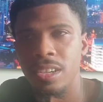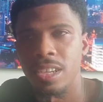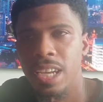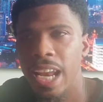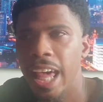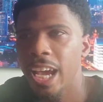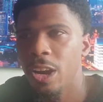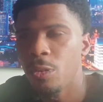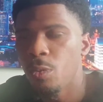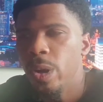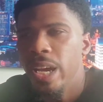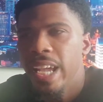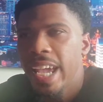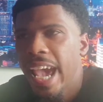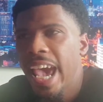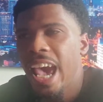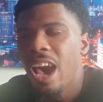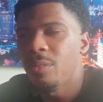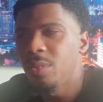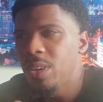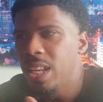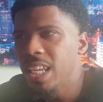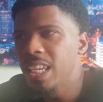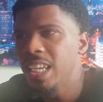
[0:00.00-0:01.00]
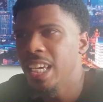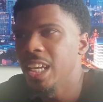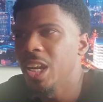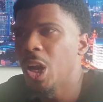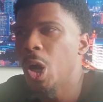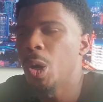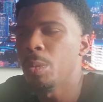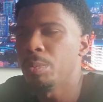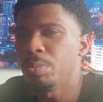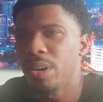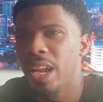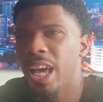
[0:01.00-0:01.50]
Like, we have to get
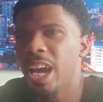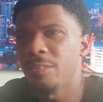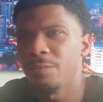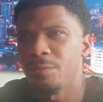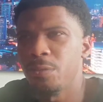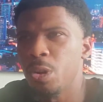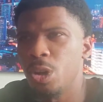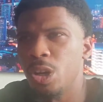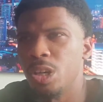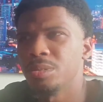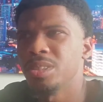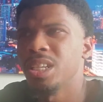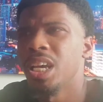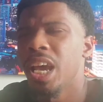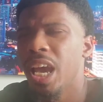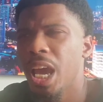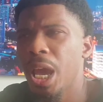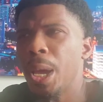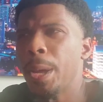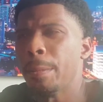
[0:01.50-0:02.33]
on platforms